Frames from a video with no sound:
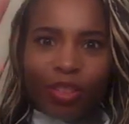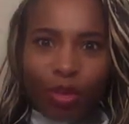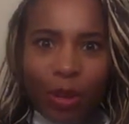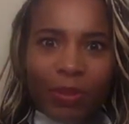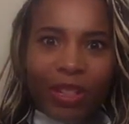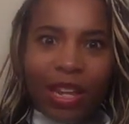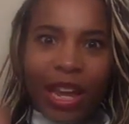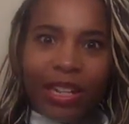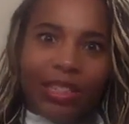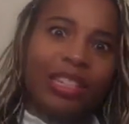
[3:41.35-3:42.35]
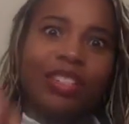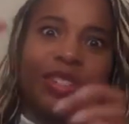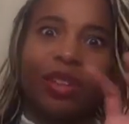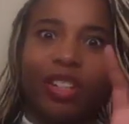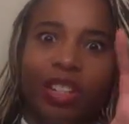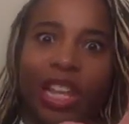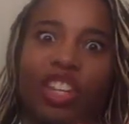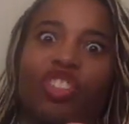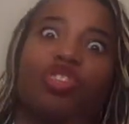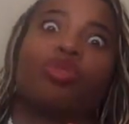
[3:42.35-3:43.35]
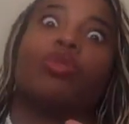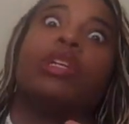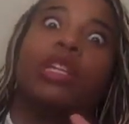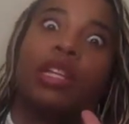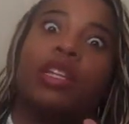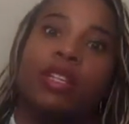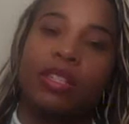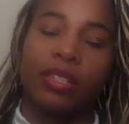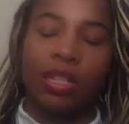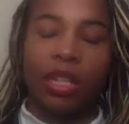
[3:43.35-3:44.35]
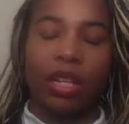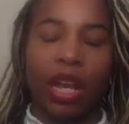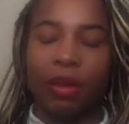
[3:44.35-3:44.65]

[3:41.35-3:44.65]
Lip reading: kryptonite and he started to like shrink in his seat.